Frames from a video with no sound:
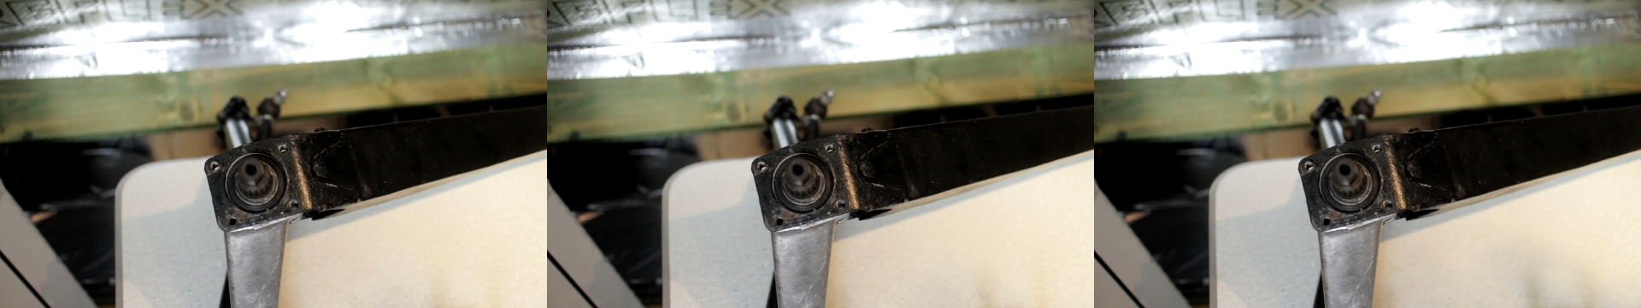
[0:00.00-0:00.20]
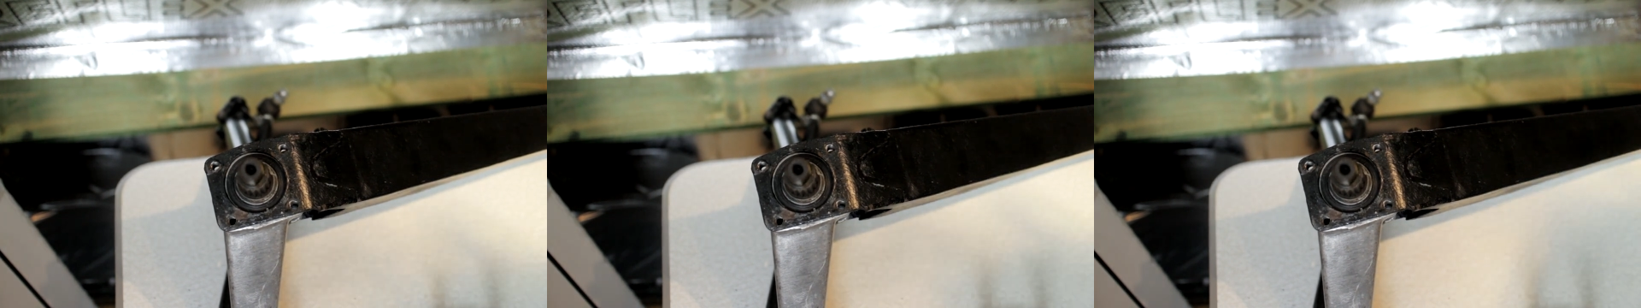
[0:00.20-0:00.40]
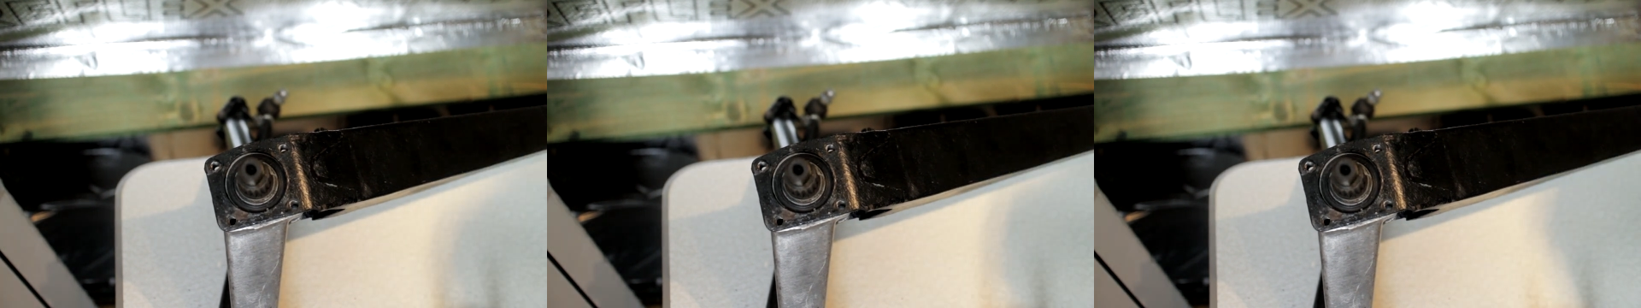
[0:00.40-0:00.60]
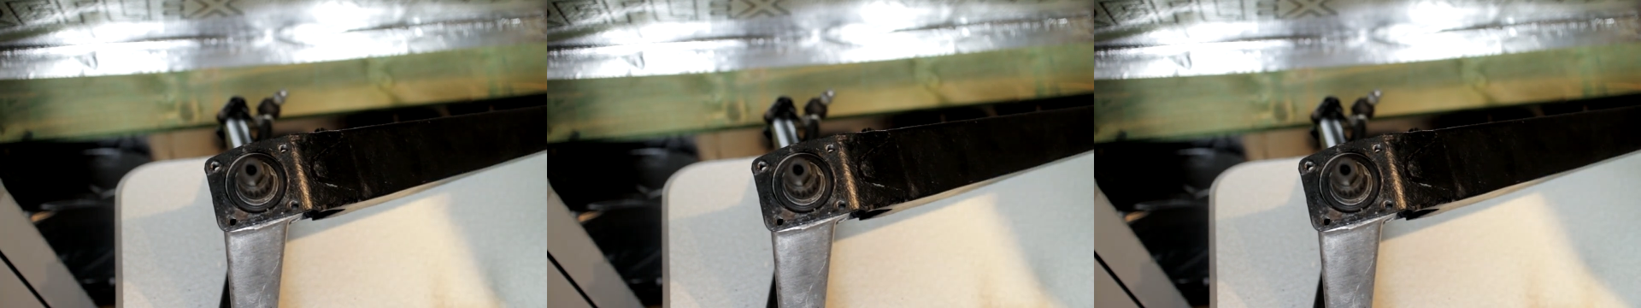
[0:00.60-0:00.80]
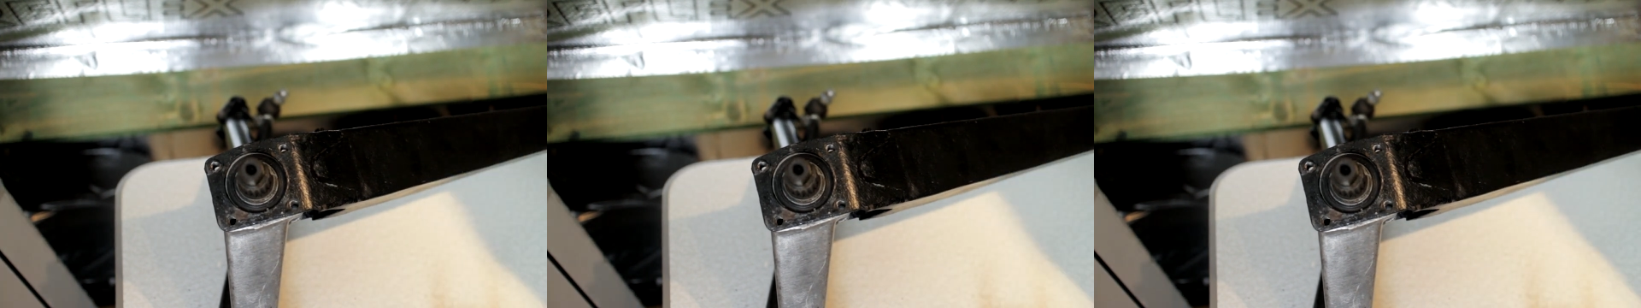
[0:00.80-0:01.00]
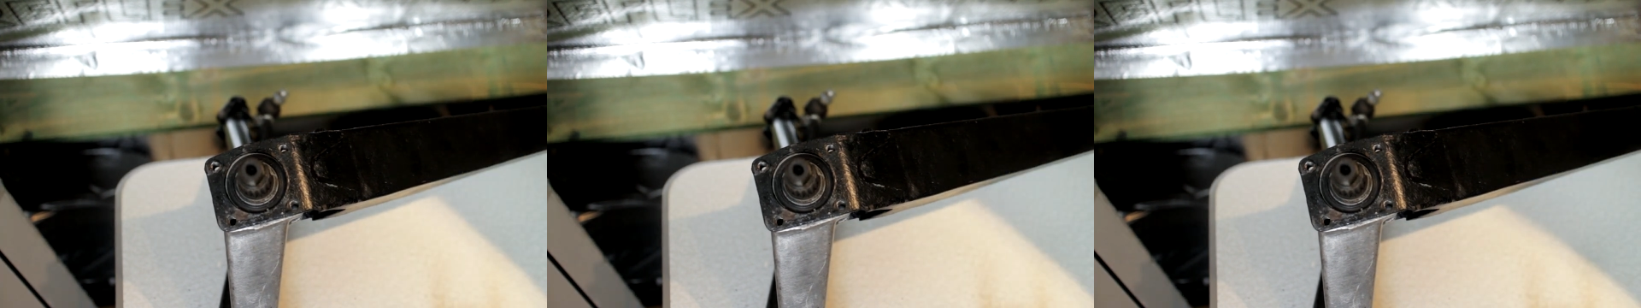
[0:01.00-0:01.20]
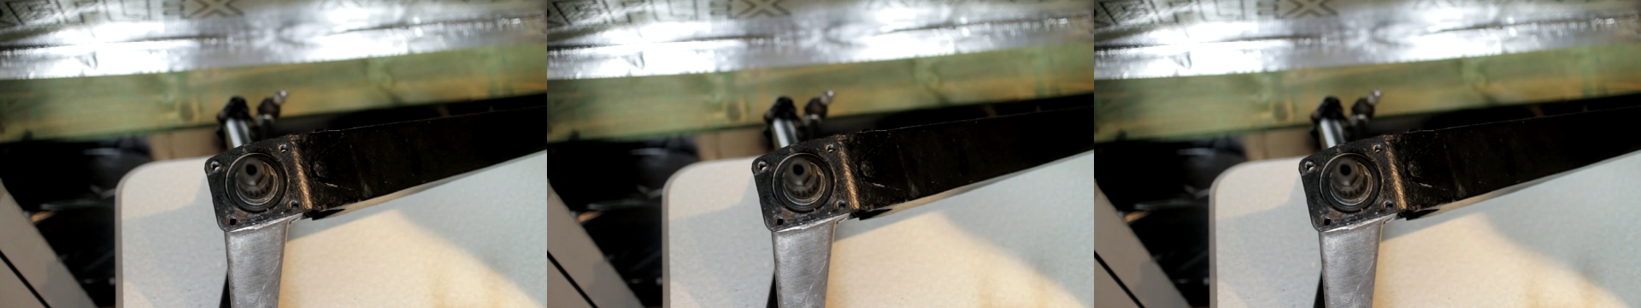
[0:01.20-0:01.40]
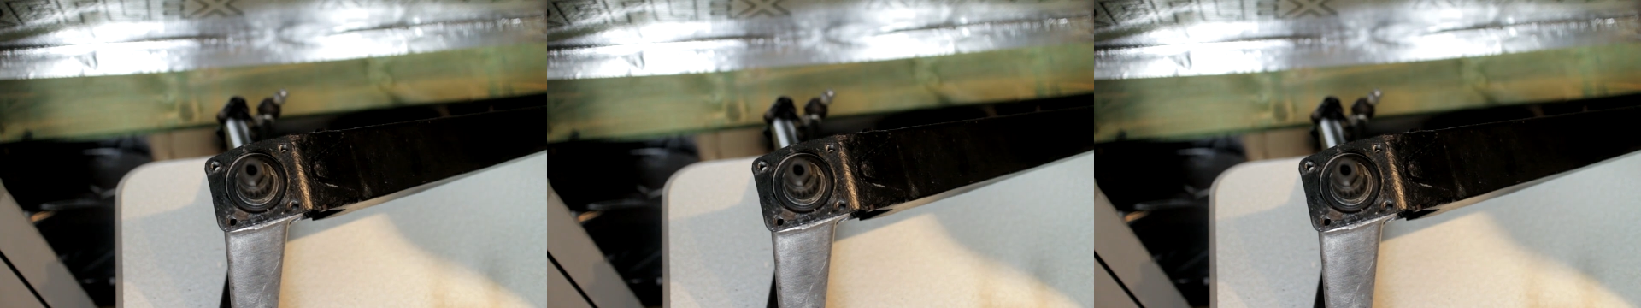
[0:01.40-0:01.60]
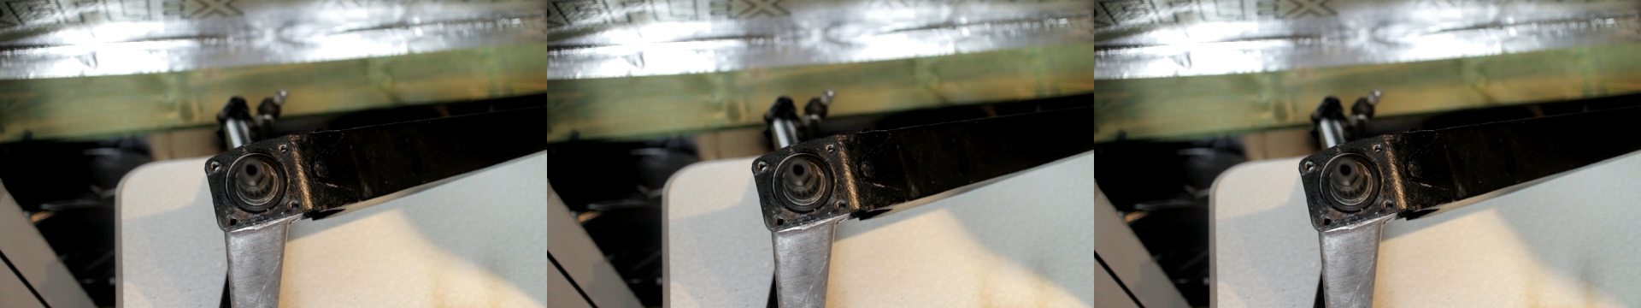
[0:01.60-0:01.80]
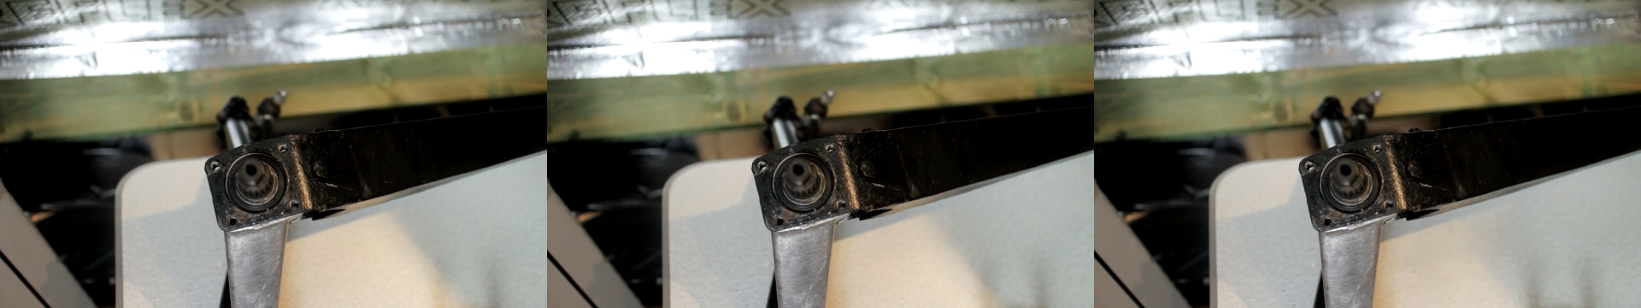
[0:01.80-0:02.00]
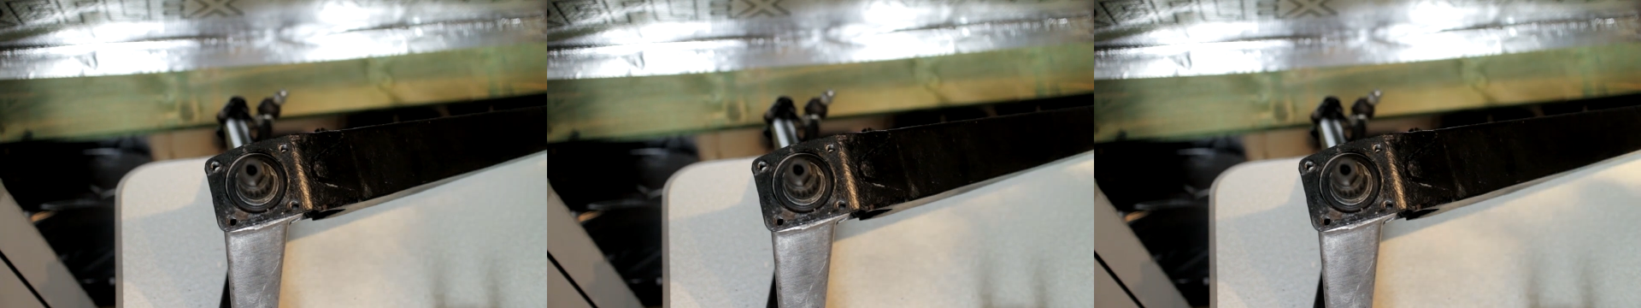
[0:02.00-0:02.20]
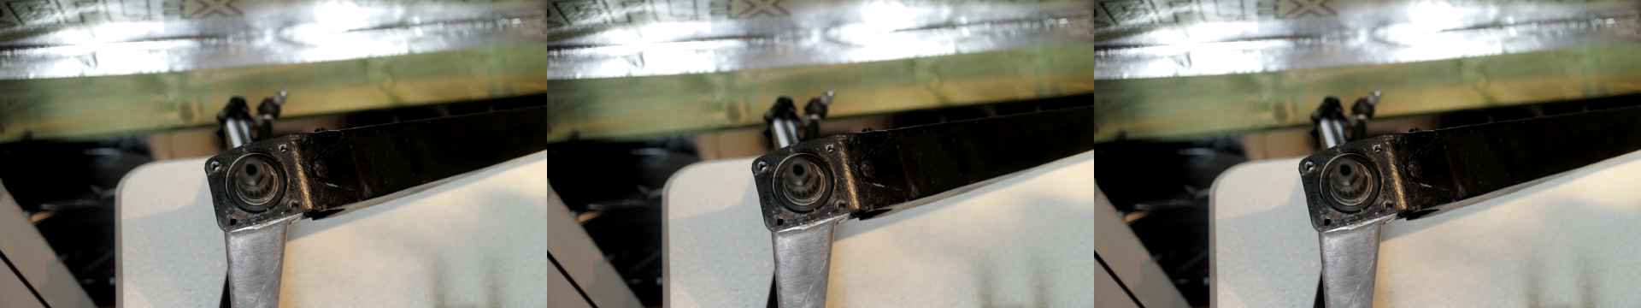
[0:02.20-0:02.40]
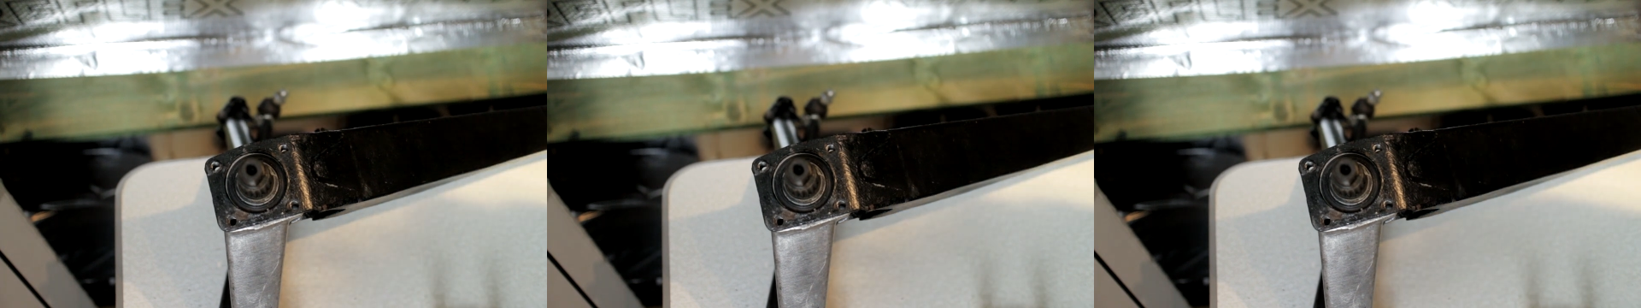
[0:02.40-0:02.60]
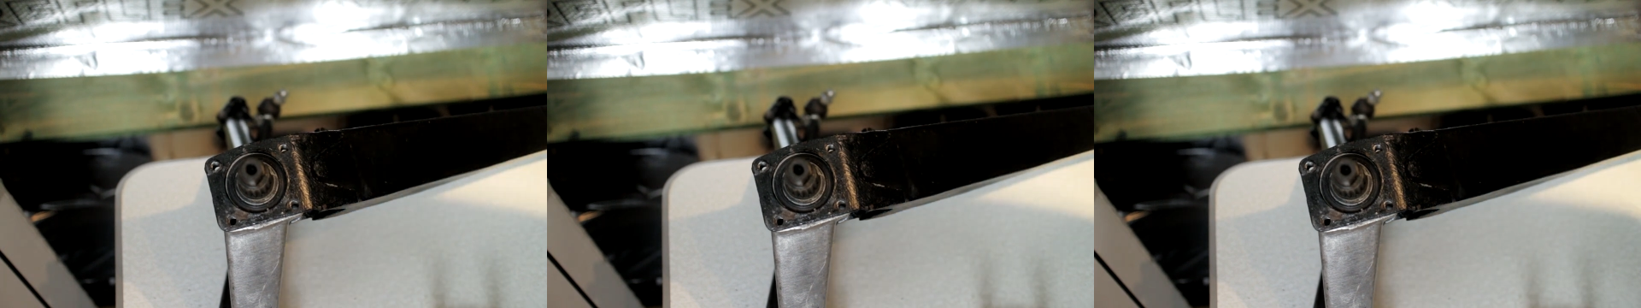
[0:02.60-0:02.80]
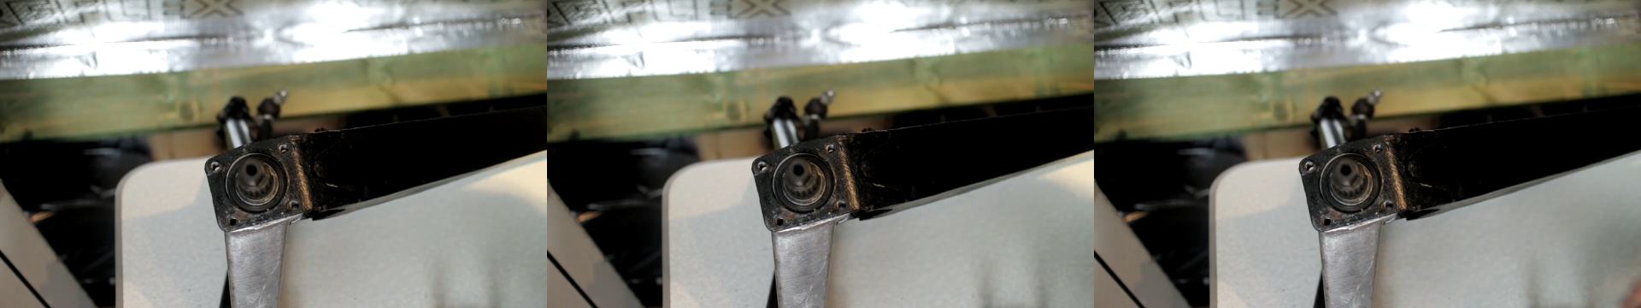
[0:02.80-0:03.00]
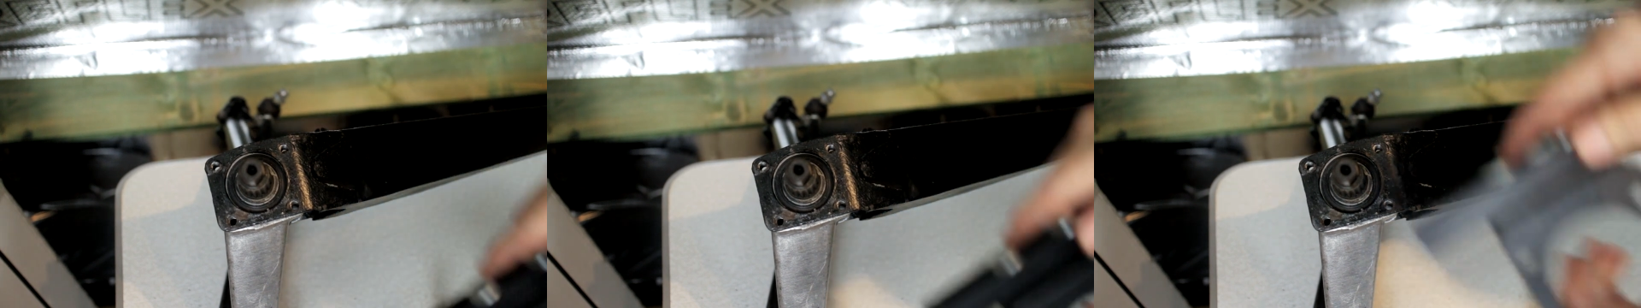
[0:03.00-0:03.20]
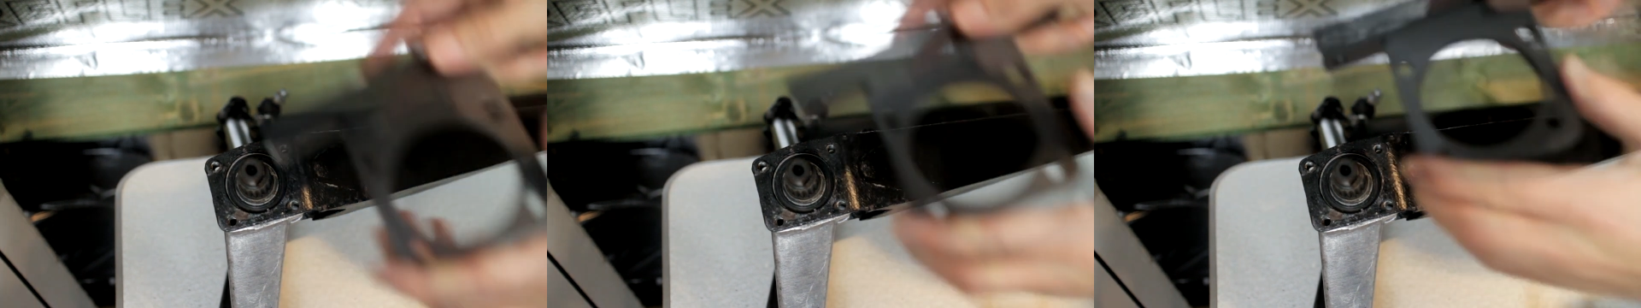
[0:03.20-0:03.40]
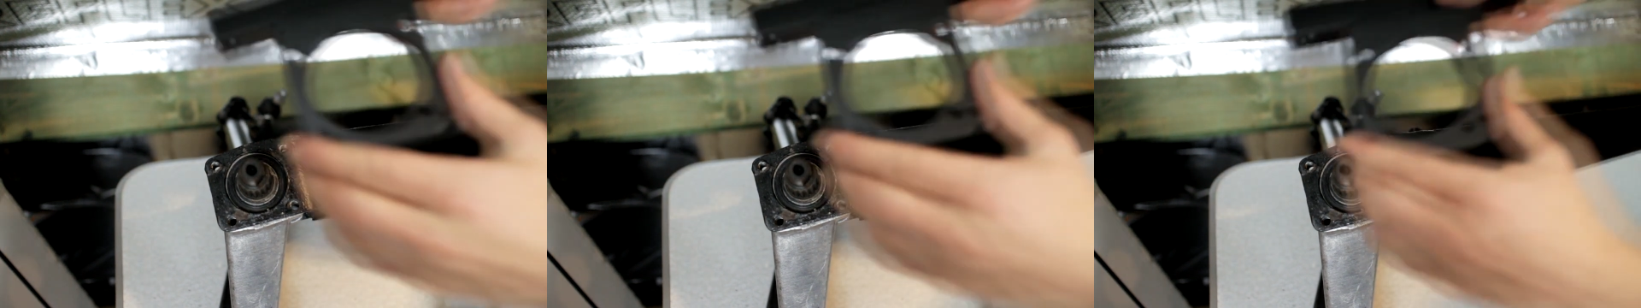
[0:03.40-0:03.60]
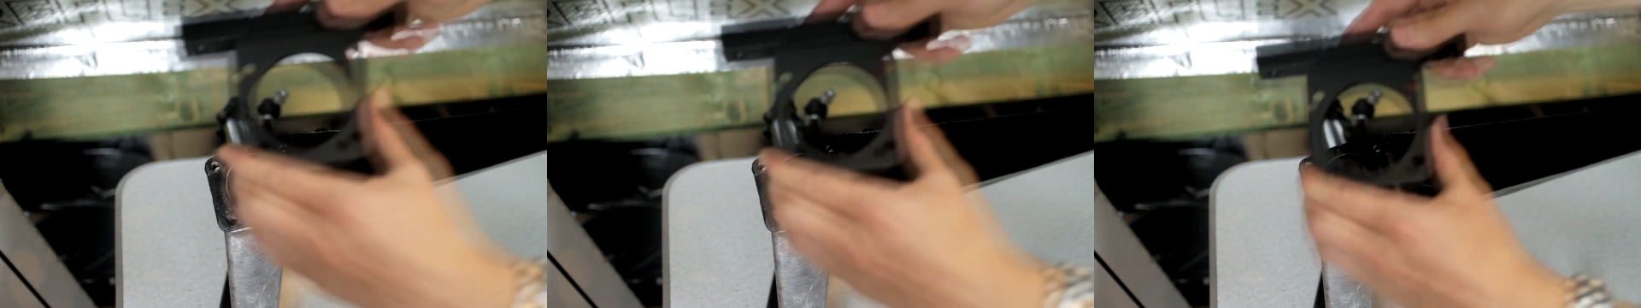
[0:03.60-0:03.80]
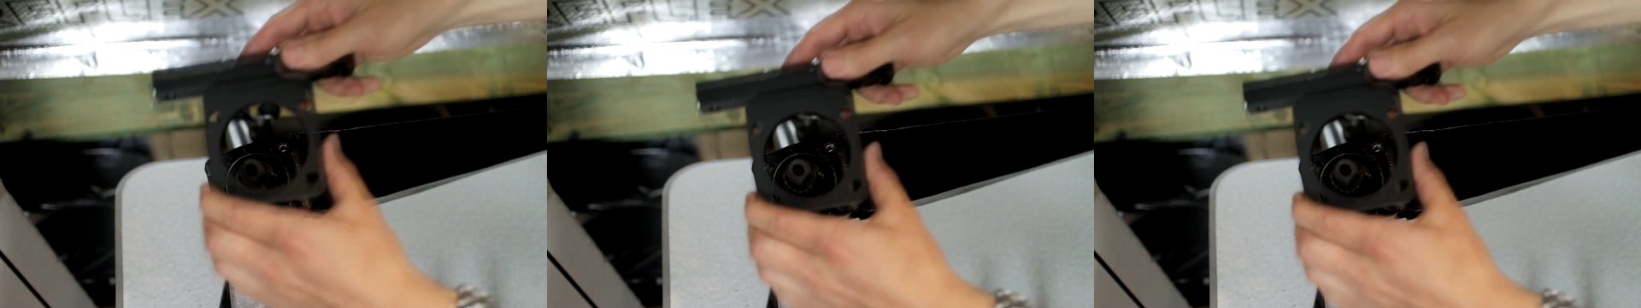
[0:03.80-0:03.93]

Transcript: (no speaker visible)